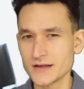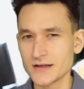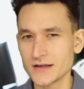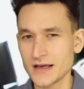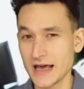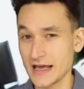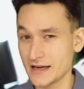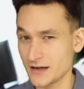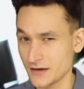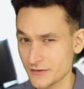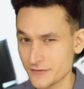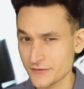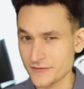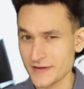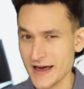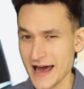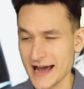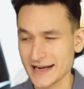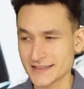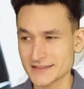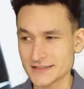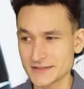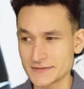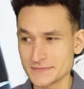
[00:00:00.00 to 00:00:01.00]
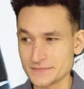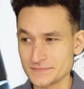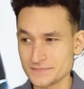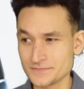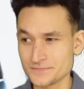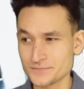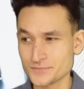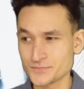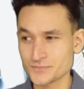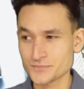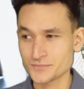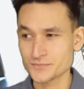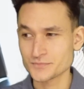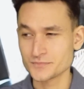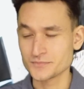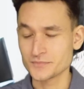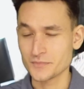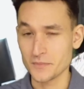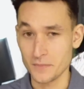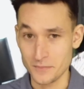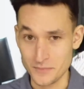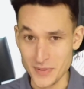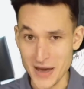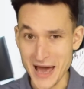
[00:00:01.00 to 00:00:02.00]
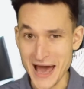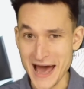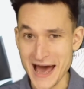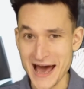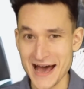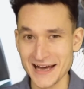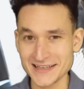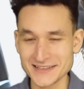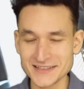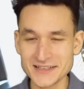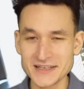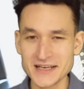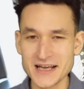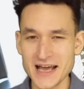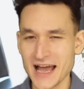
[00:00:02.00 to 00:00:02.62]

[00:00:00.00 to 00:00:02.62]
And in fact, bad.